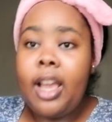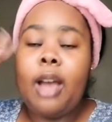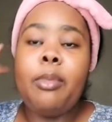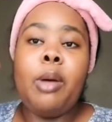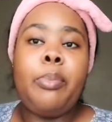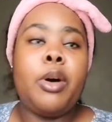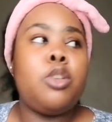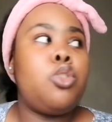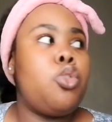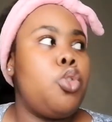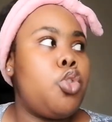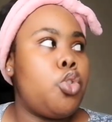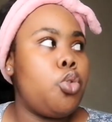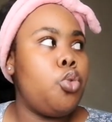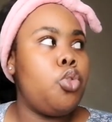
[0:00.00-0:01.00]
I'm about to
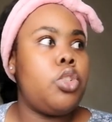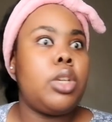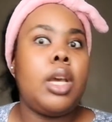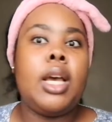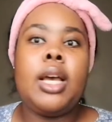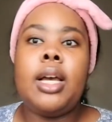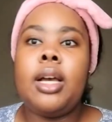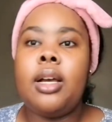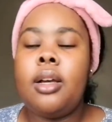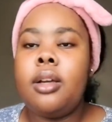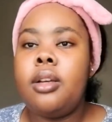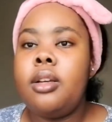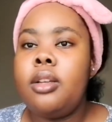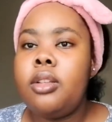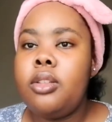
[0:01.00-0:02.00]
shoot a
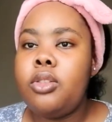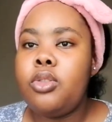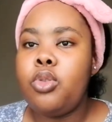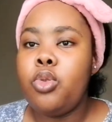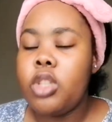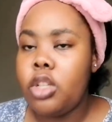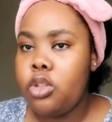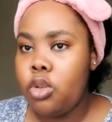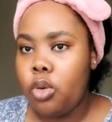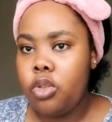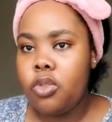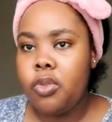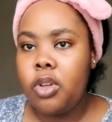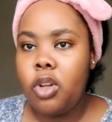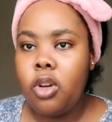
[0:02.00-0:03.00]
do's and
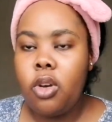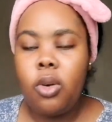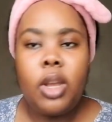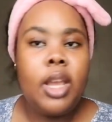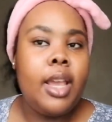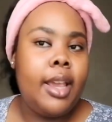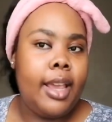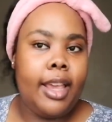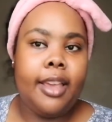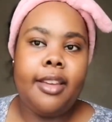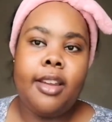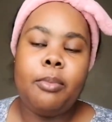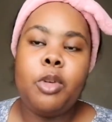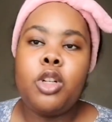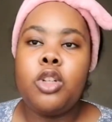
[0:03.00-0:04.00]
don'ts video,
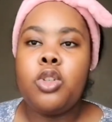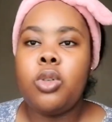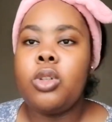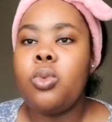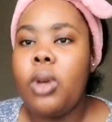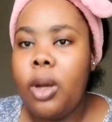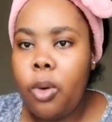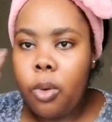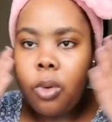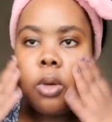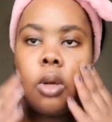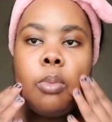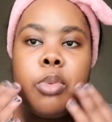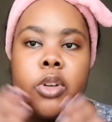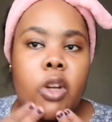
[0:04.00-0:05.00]
and I'm gonna do it while
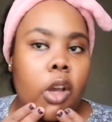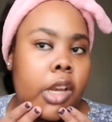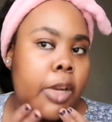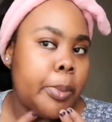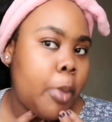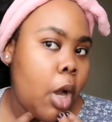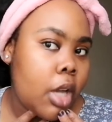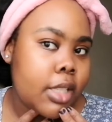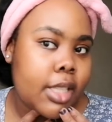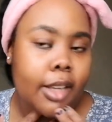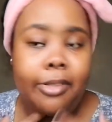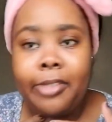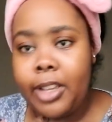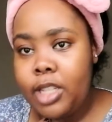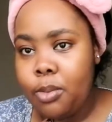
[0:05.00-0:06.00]
putting on a
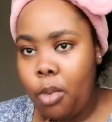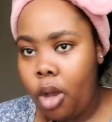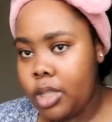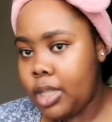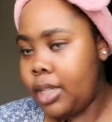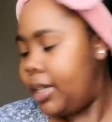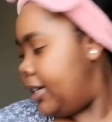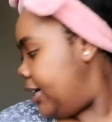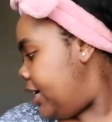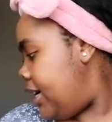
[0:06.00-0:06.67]
face mask.